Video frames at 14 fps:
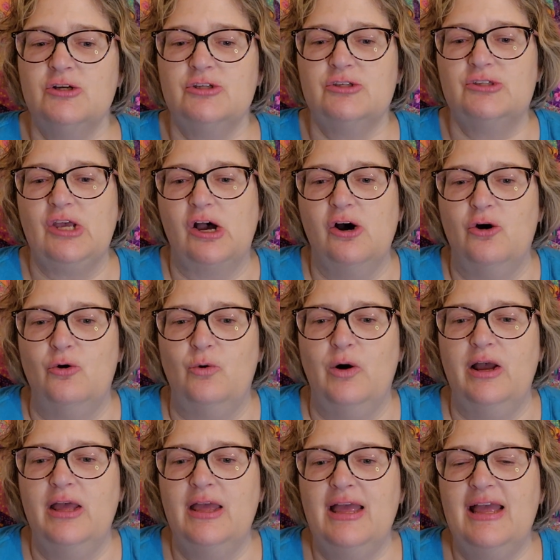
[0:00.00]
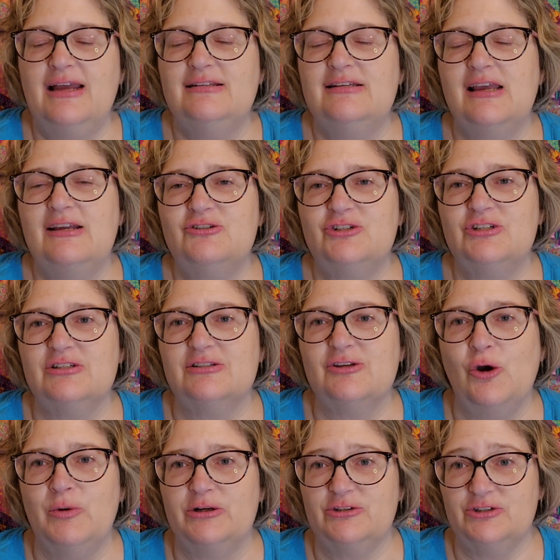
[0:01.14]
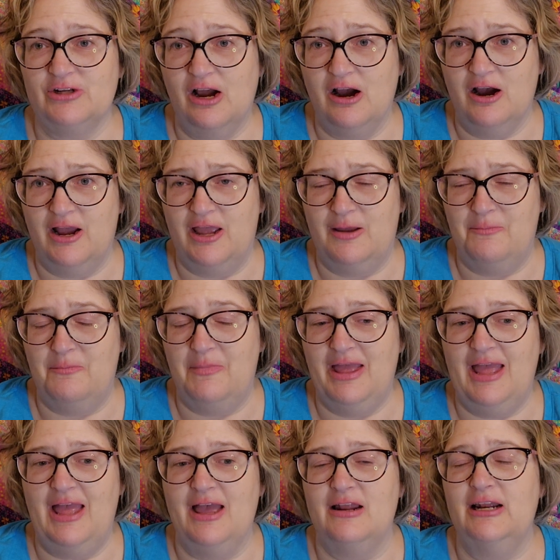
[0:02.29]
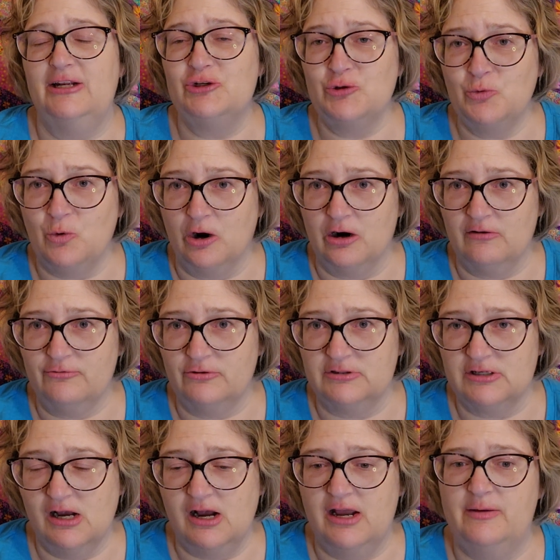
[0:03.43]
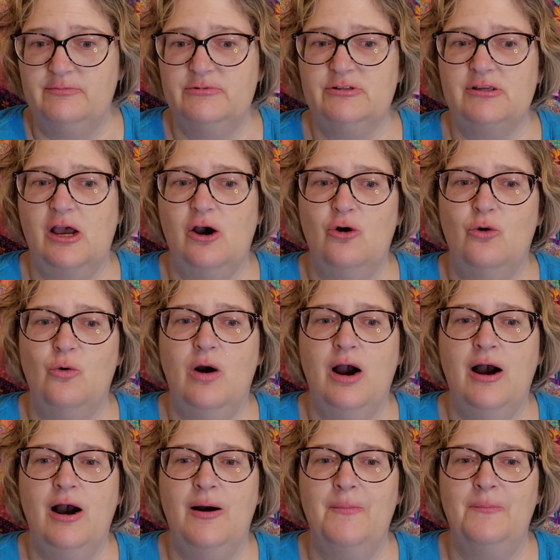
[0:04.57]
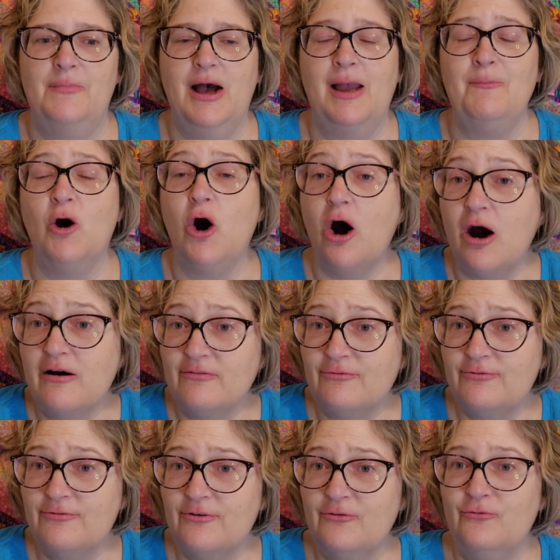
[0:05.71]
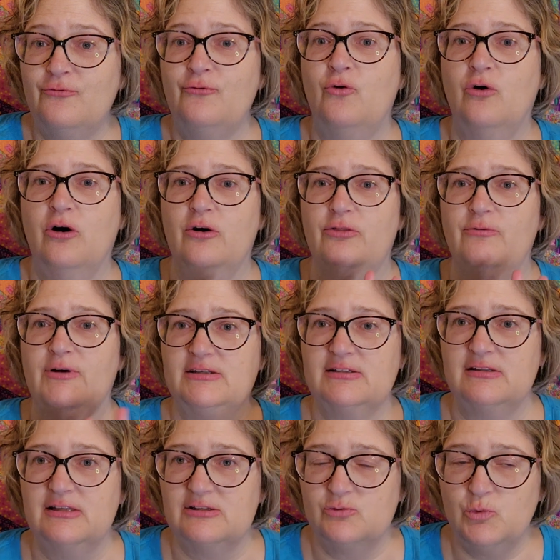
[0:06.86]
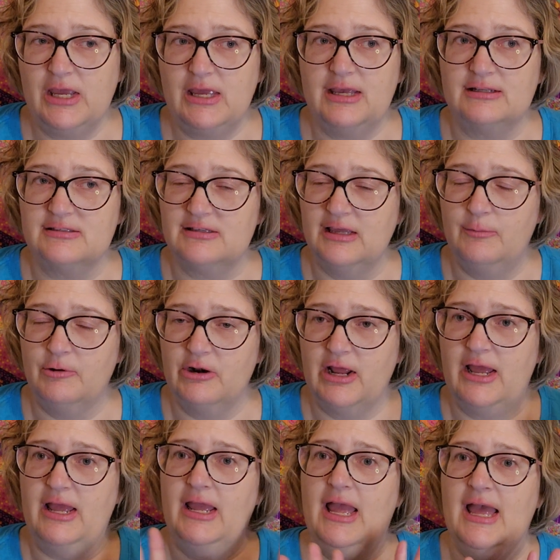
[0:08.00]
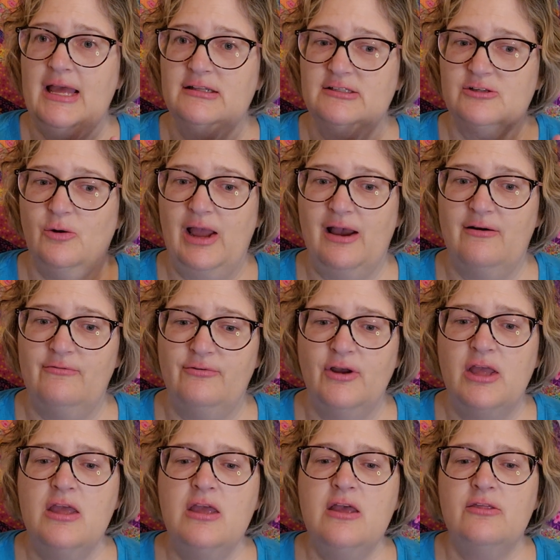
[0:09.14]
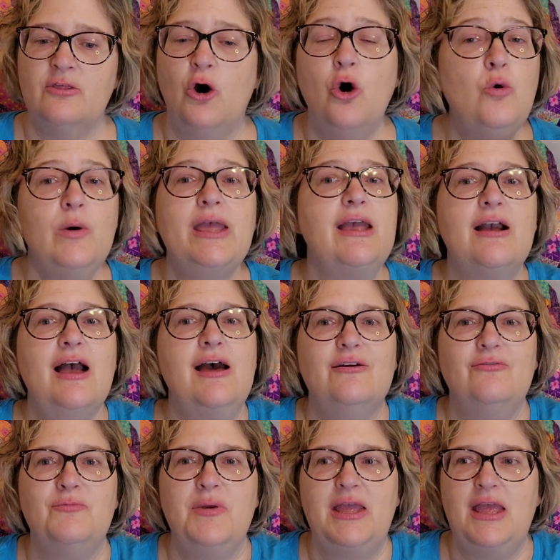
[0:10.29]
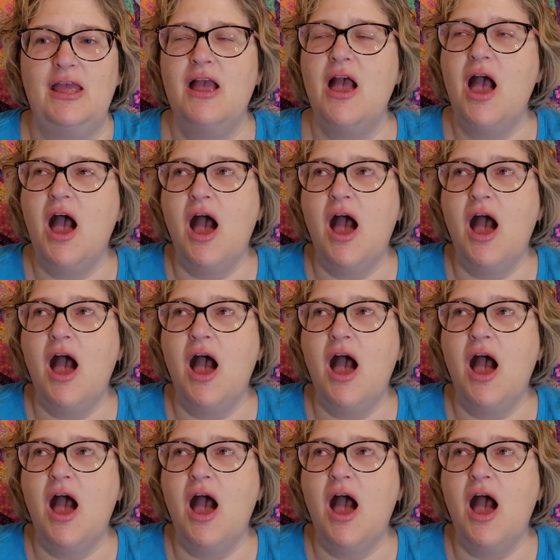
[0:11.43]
So it takes just so much time, and I do work full time, so I'm off for the rest of this week. It's Labor Day, and so I have the whole week ahead of me.